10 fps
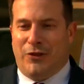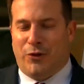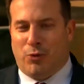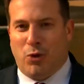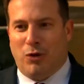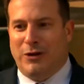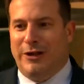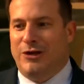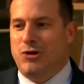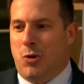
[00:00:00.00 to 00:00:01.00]
The
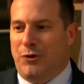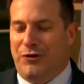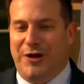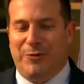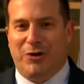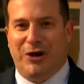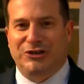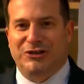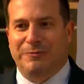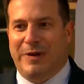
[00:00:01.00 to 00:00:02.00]
rural and northern
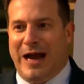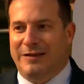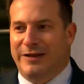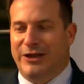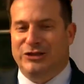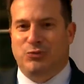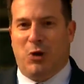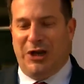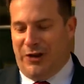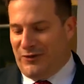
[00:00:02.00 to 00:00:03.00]
immigration pilot is
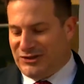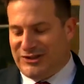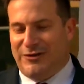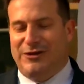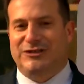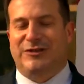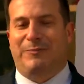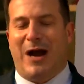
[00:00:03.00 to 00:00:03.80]
one of a series of